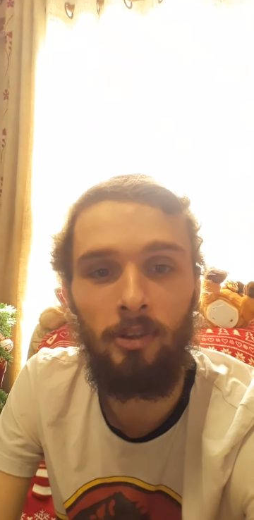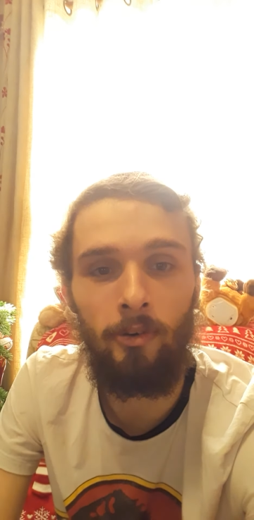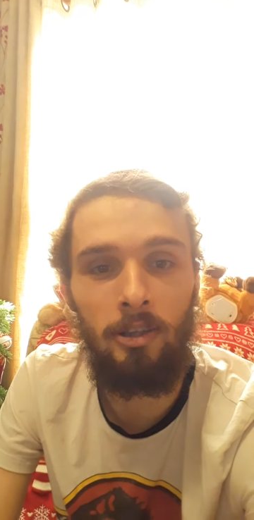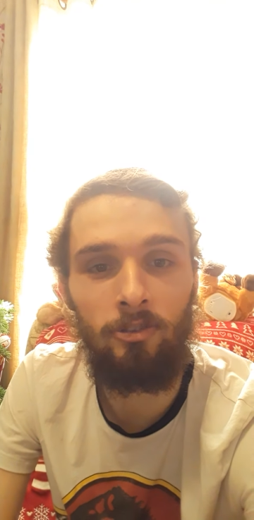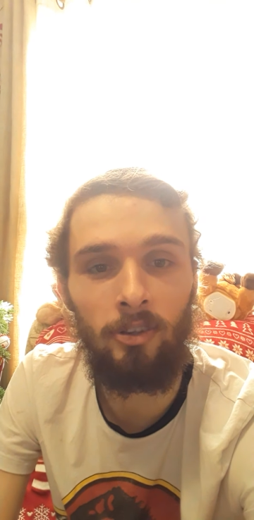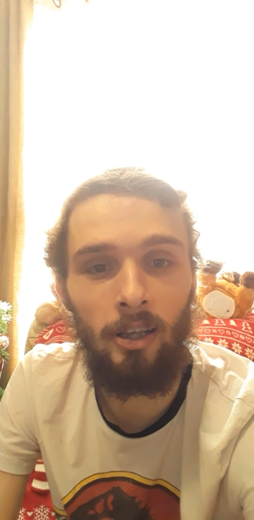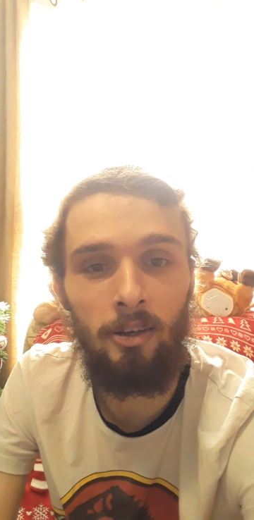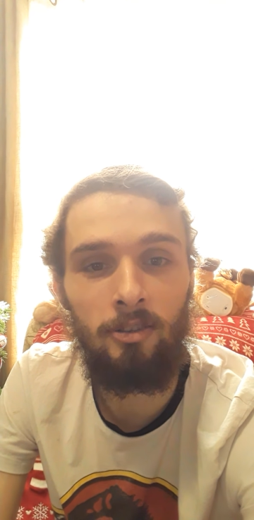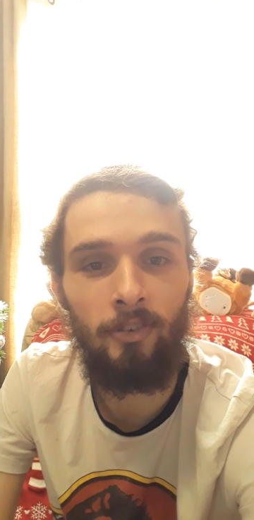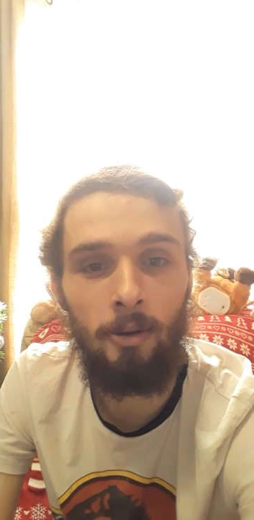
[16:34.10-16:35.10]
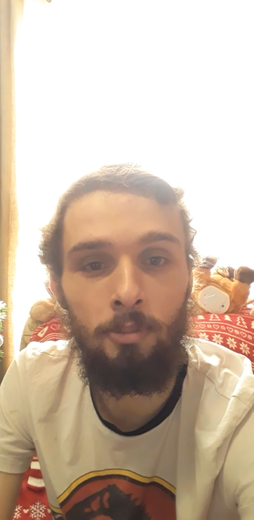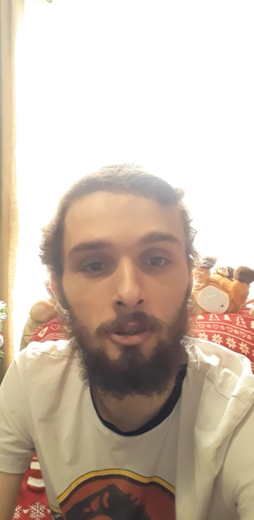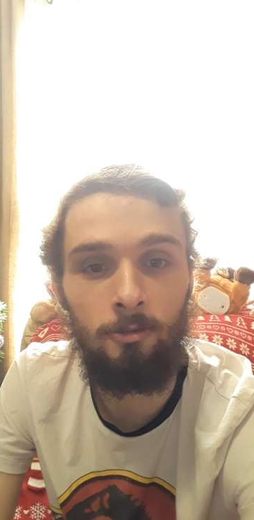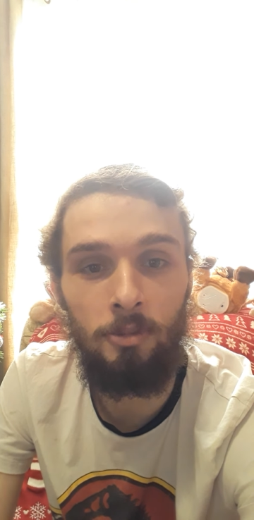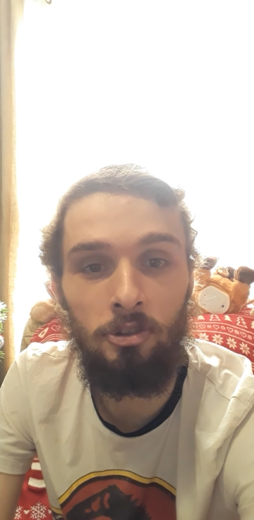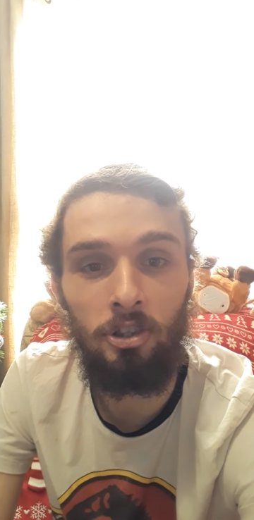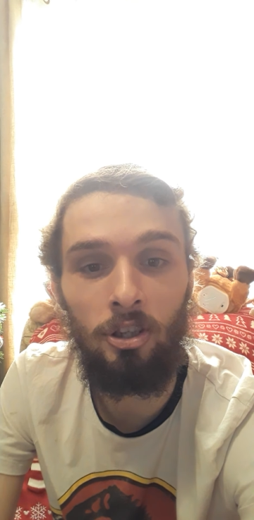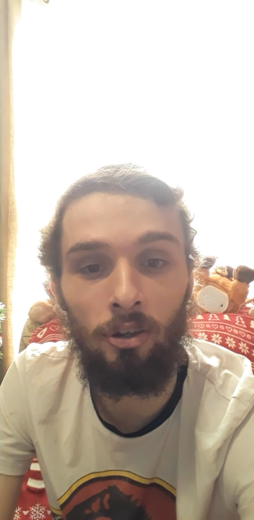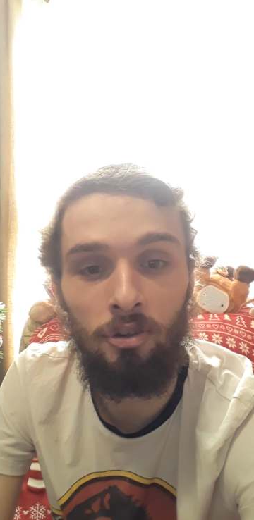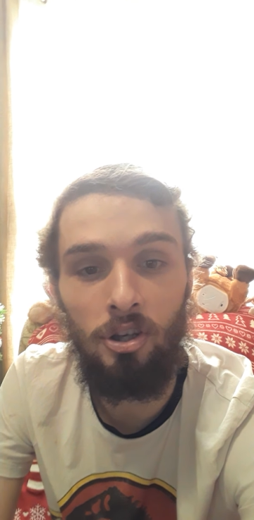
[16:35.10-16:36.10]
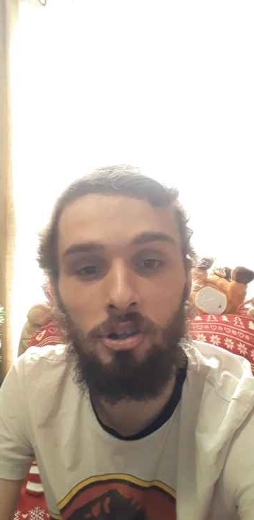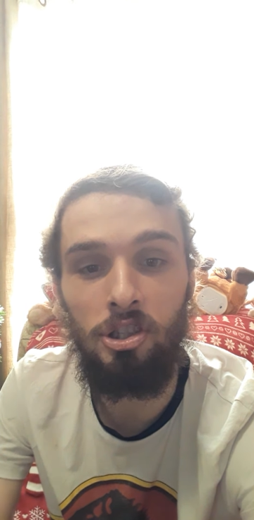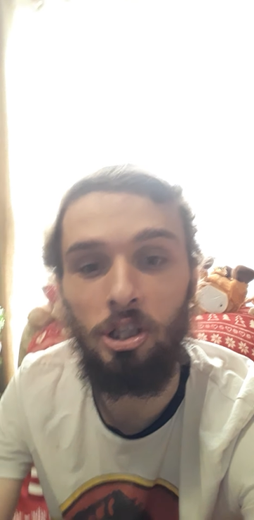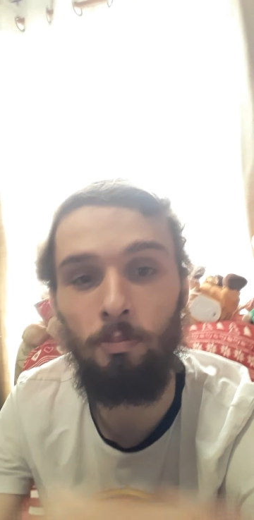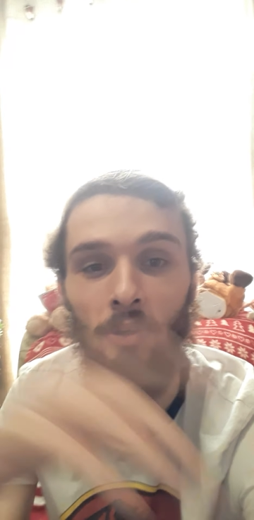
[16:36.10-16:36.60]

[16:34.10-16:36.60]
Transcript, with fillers: there is loads of ambience music on YouTube.